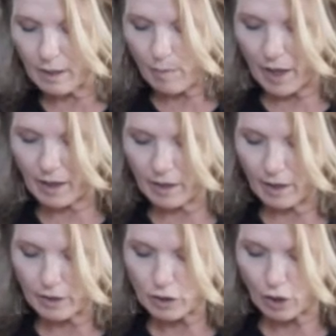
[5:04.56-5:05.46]
to make
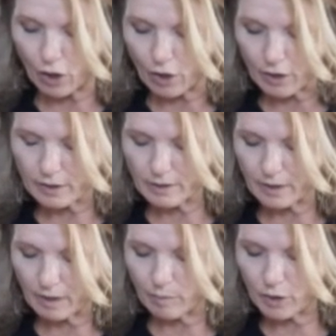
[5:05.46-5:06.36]
a dark
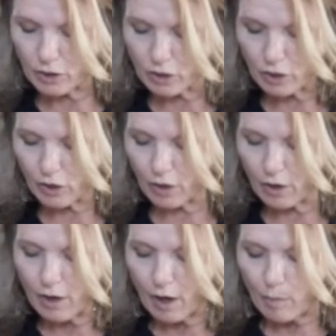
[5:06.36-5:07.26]
cinnamon
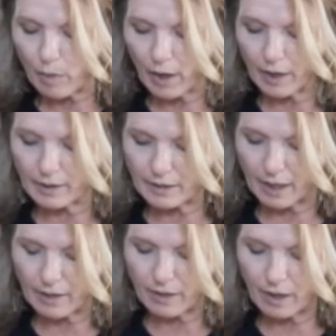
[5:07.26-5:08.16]
sugar, but
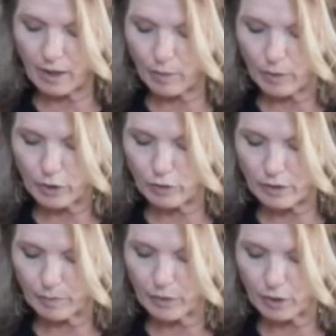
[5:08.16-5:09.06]
I think when you
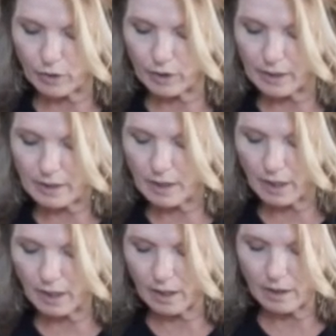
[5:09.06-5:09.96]
dip the cookies
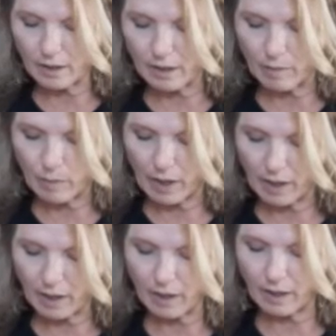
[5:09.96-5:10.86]
in and then they
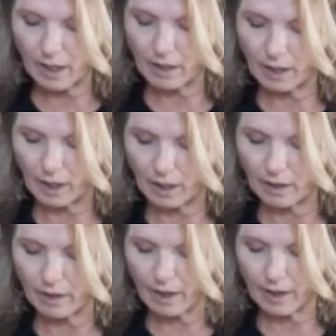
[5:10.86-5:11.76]
bake it, they
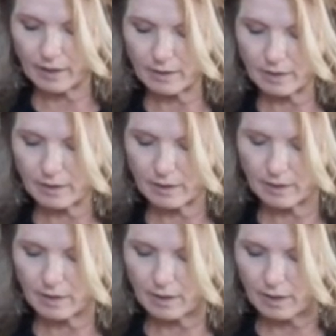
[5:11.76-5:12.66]
need that
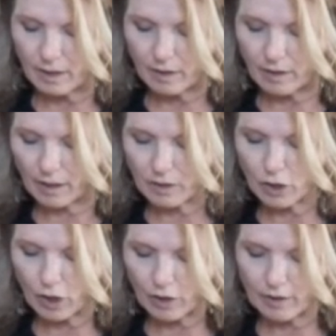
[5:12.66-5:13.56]

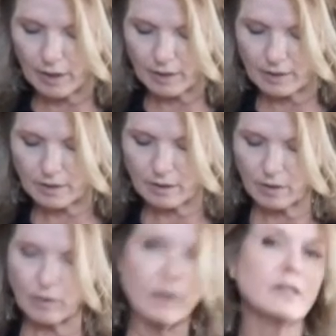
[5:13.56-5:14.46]
darkness.
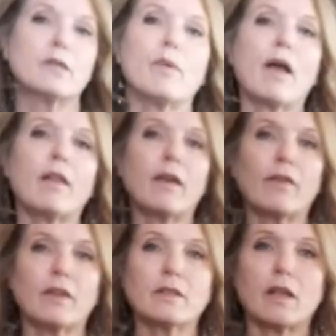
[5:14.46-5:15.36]
So it's about like
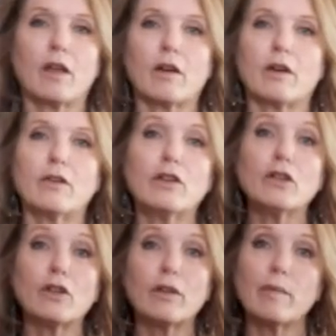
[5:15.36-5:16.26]
this color. And you can
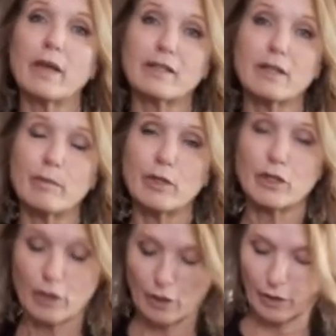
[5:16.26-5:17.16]
totally make cinnamon
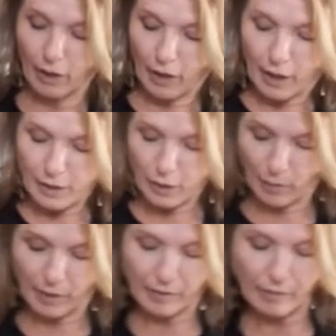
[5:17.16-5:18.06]
sugar to
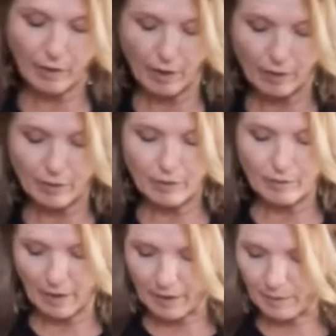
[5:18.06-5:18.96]
whatever color you
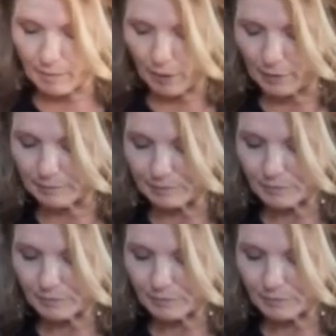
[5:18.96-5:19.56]
like. But